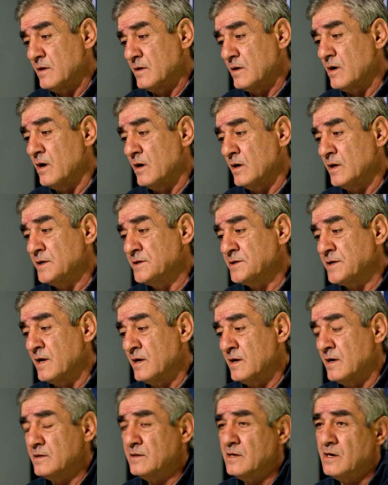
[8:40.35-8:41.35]

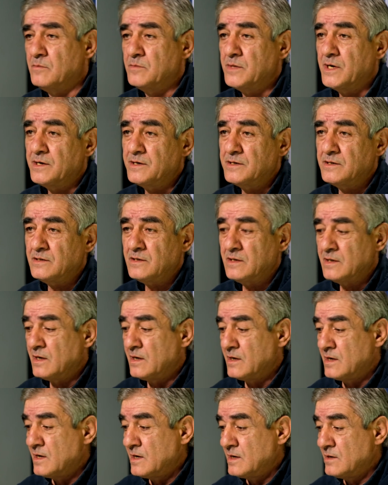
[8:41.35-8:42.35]
anti-German alliance,
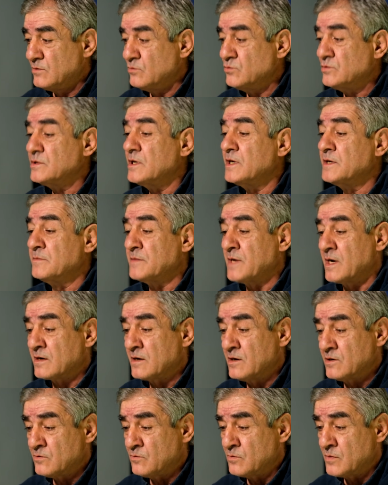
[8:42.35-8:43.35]
primarily
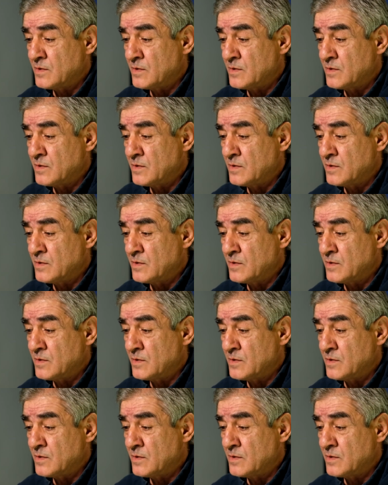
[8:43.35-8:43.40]
Britain,